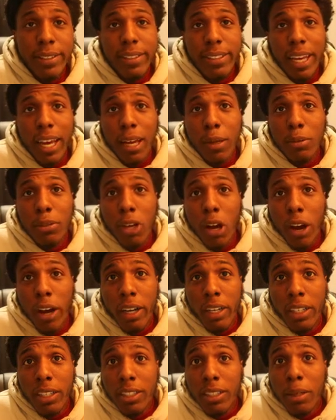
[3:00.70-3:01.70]
James
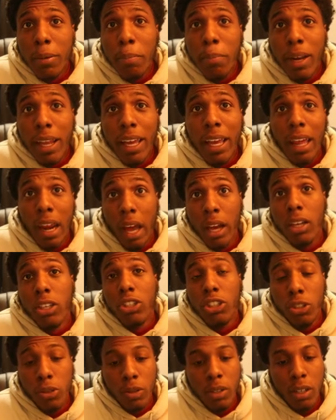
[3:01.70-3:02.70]
Harden playing like
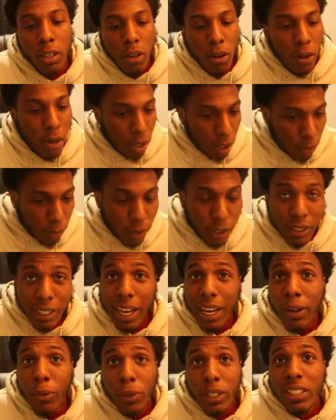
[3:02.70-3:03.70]
a shooting guard,
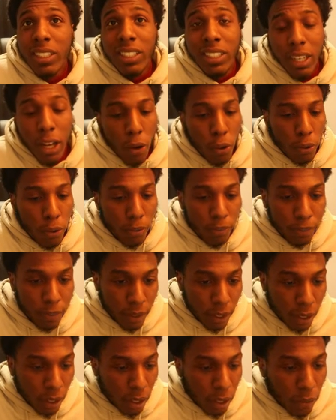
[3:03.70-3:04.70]
which I which he don't.
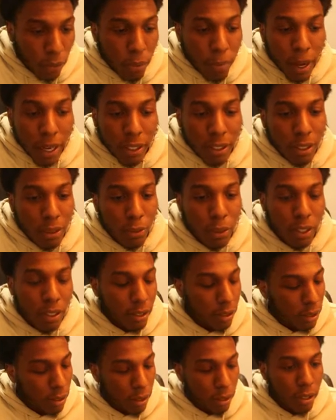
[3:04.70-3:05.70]
We about to see
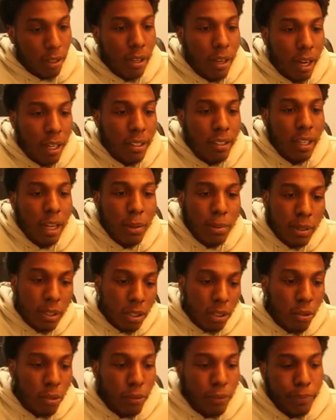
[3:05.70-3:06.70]
what Klay
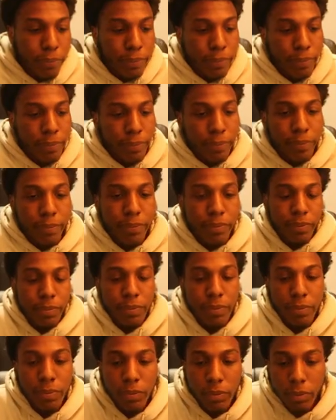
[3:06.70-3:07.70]
Thompson do put
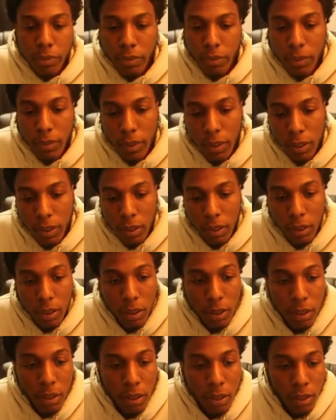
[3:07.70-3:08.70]
it So
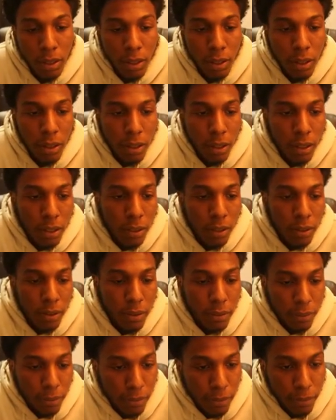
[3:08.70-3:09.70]
much made of
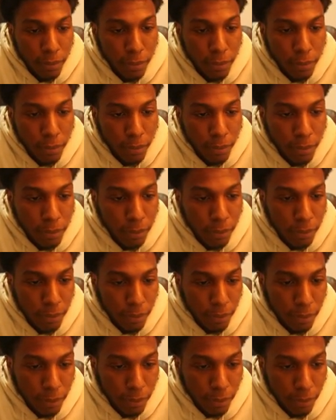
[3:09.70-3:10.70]
DeMarcus Cousins'
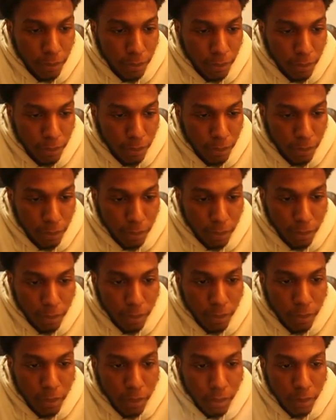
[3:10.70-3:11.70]
addition to this team. I
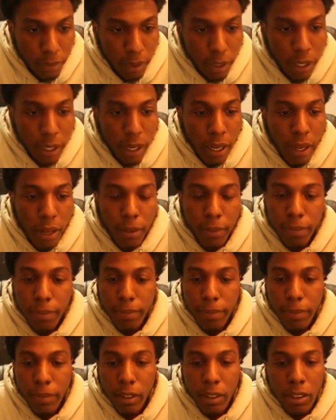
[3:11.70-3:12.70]
think it's look at
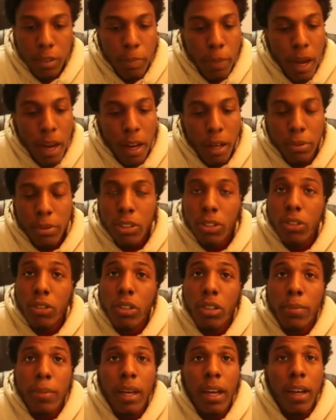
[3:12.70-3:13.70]
that spot up
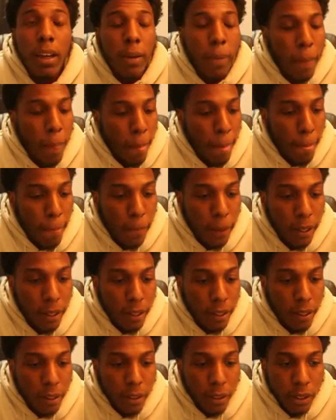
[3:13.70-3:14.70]
shooter, man.
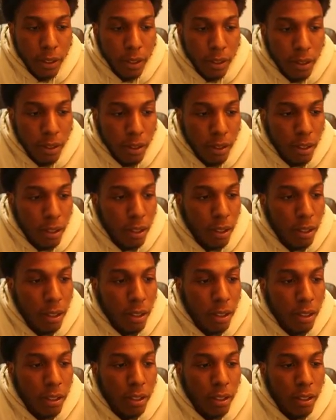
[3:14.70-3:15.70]

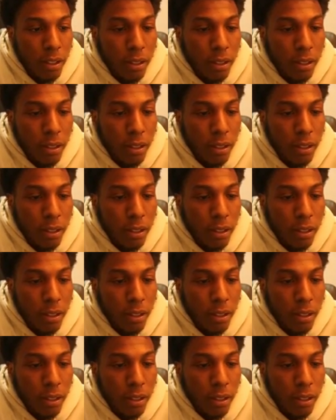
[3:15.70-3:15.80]
Look,